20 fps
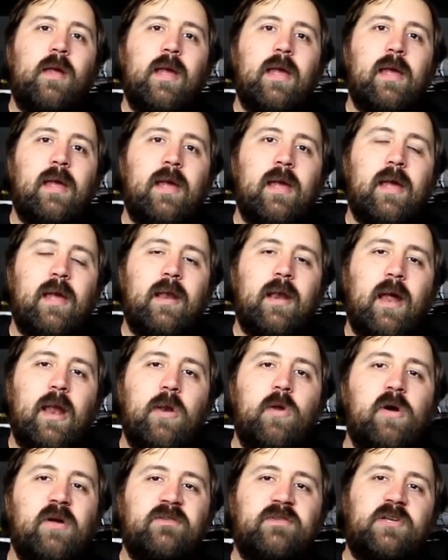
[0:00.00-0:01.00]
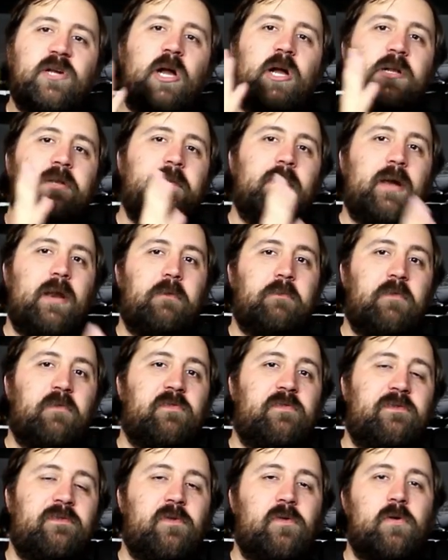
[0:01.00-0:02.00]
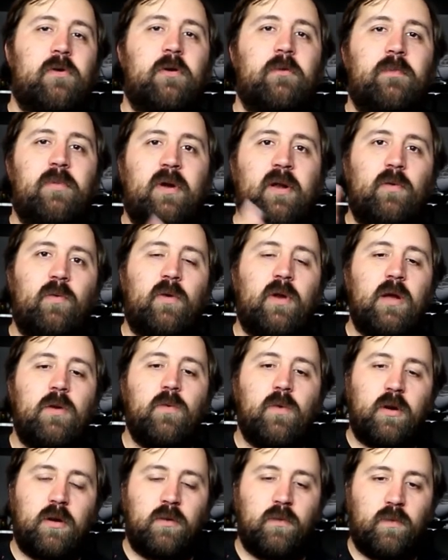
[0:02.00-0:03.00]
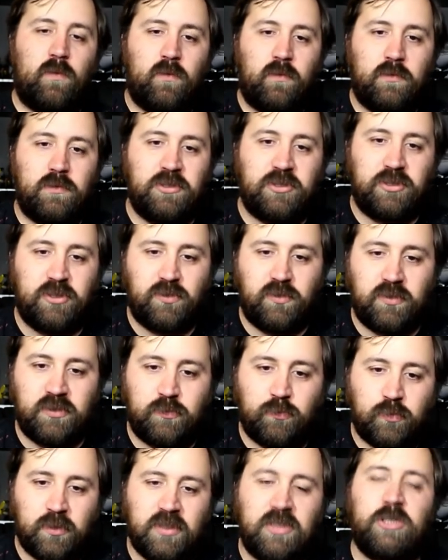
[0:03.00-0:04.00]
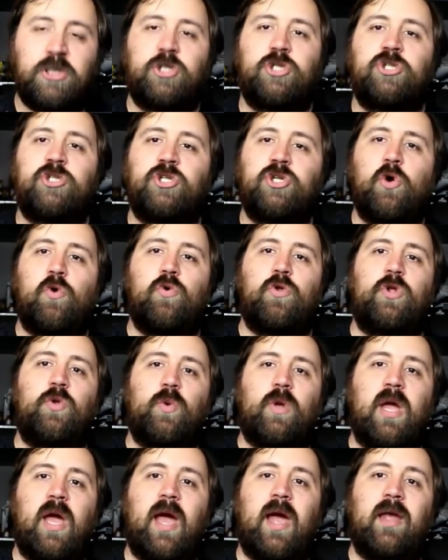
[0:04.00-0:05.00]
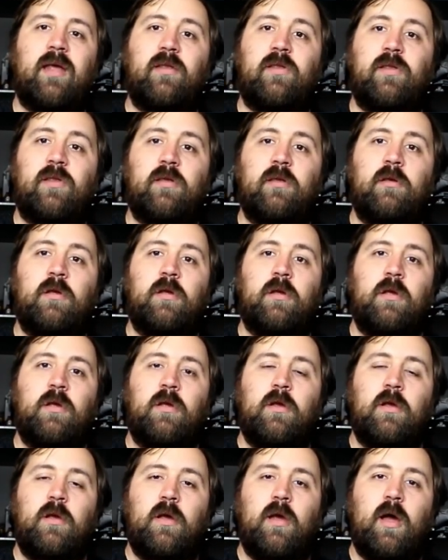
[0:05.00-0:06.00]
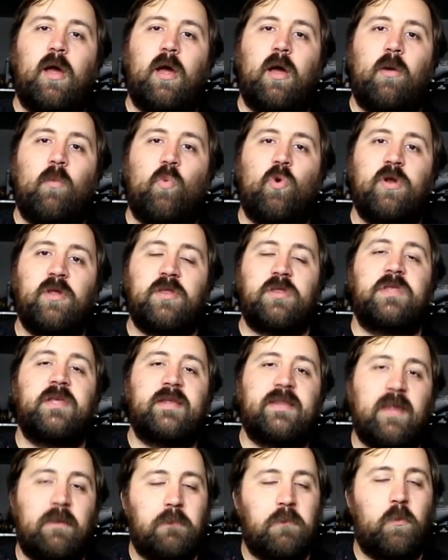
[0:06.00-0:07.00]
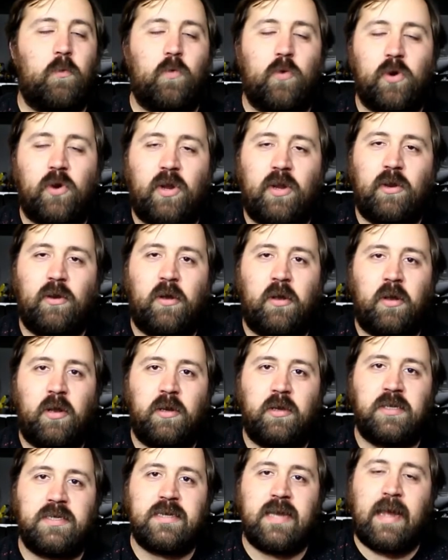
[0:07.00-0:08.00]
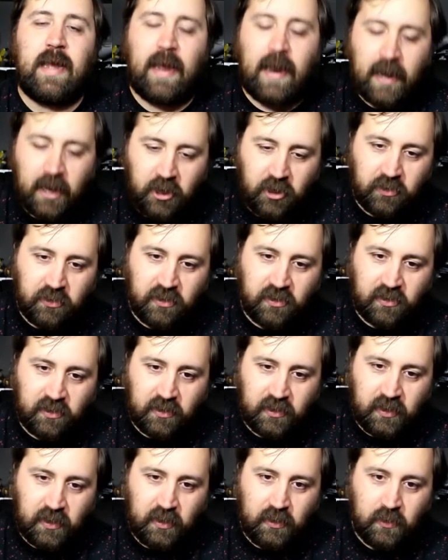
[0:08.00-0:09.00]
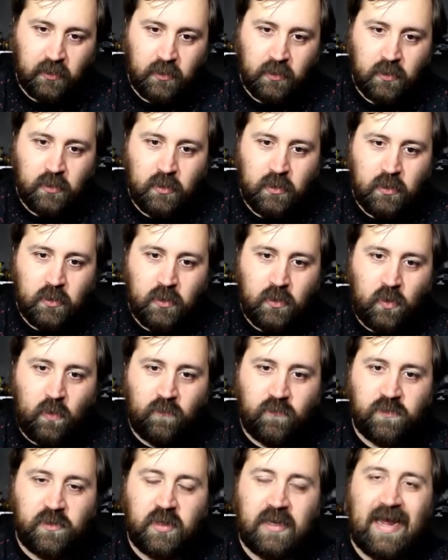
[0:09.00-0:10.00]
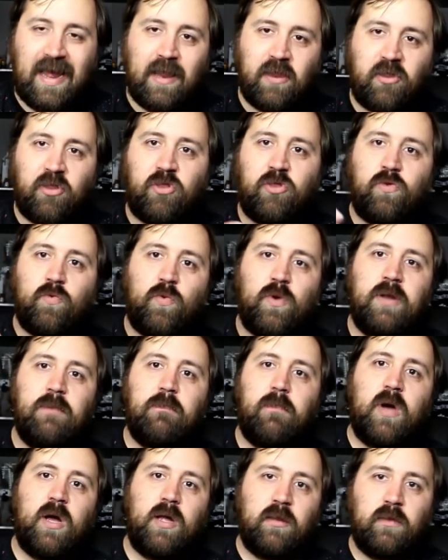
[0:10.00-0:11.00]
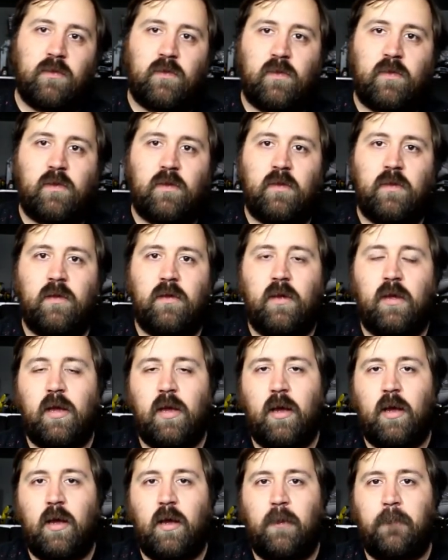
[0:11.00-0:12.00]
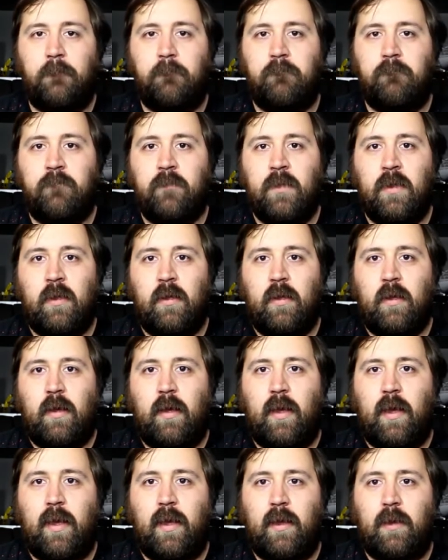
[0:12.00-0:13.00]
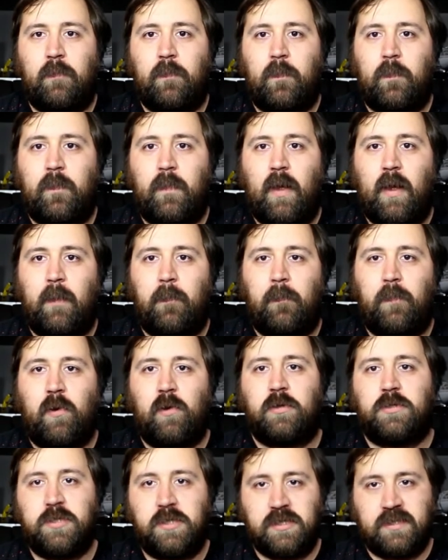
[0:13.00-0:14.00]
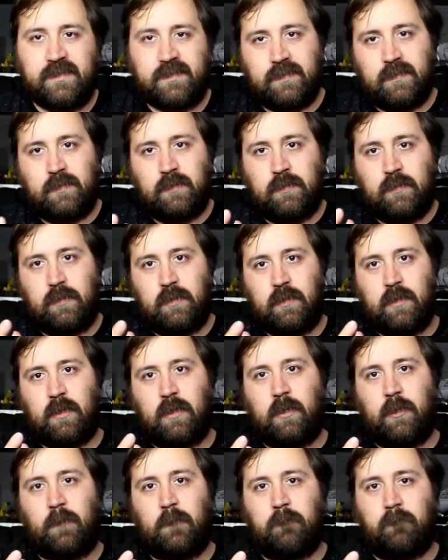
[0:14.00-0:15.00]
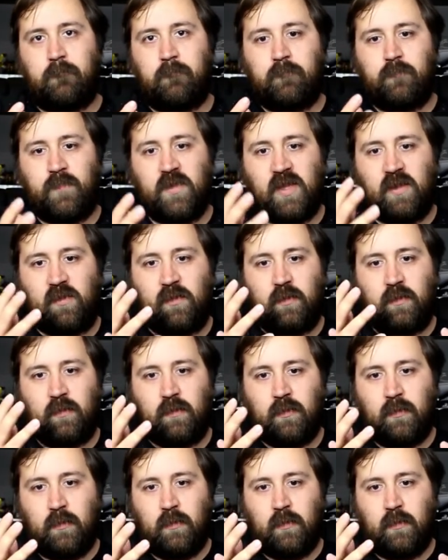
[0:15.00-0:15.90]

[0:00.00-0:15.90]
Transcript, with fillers: And I know I've talked about it before, but I, what I want to do is really show you guys. Um, one of the things I've been working on tirelessly over the last three months, um, I, I purchased um, this